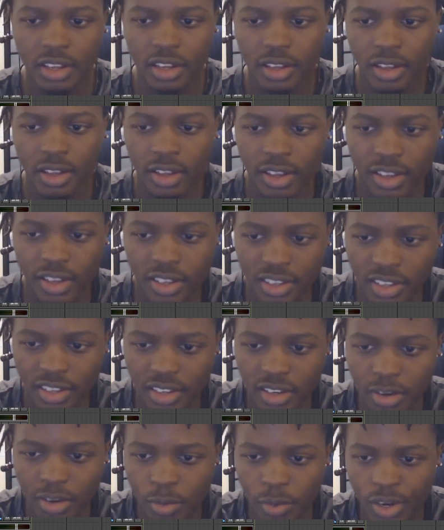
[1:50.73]
And
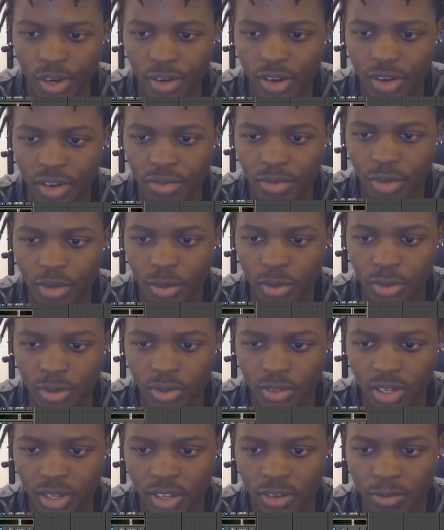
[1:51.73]
when you have those
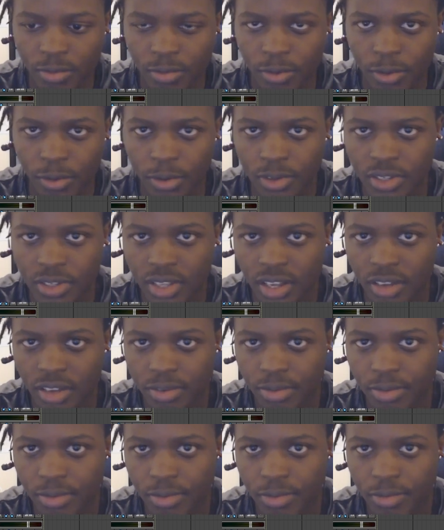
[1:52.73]
like four
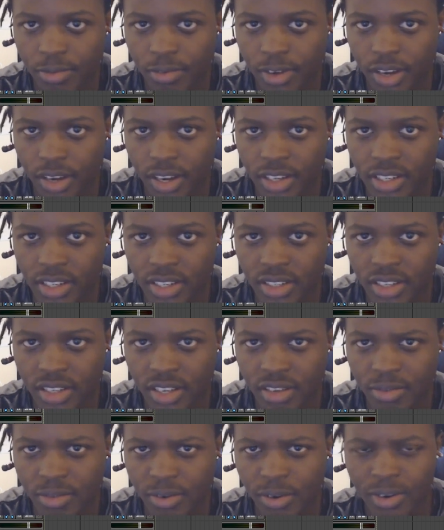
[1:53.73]
stuff, I just say
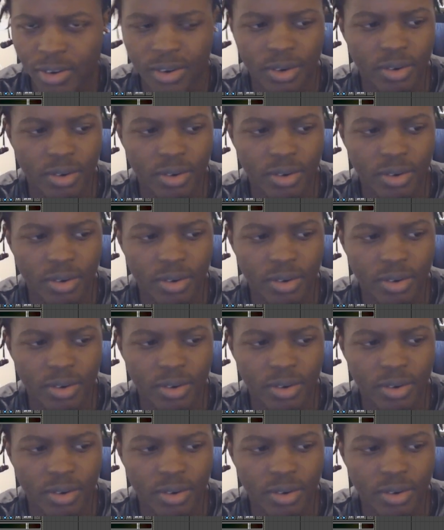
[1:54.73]
for